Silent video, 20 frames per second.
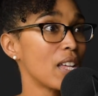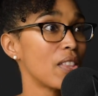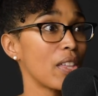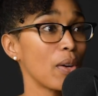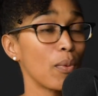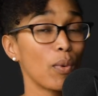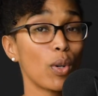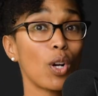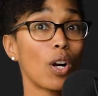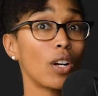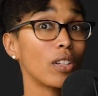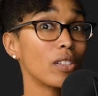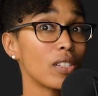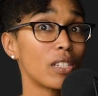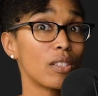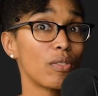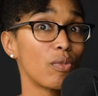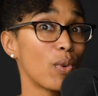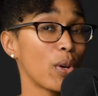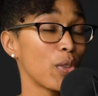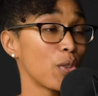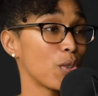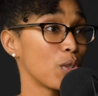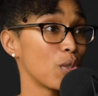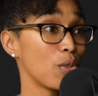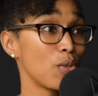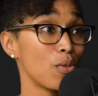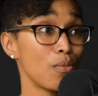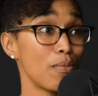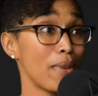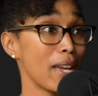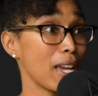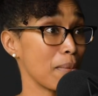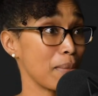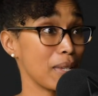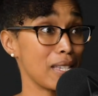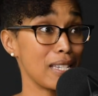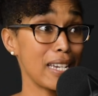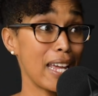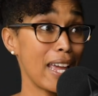That regardless of whether you make a
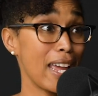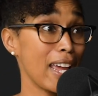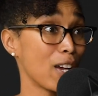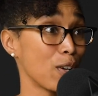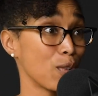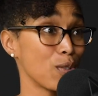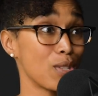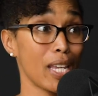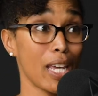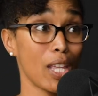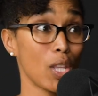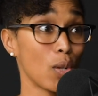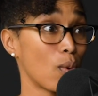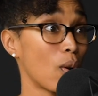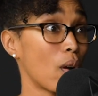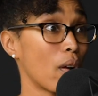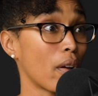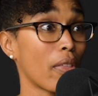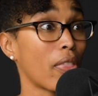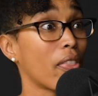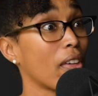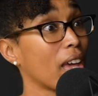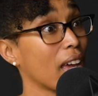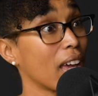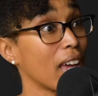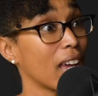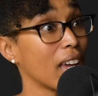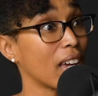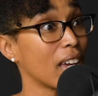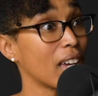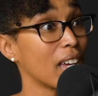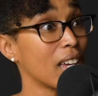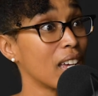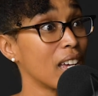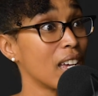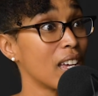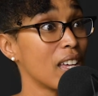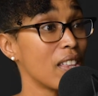mistake or say the wrong thing,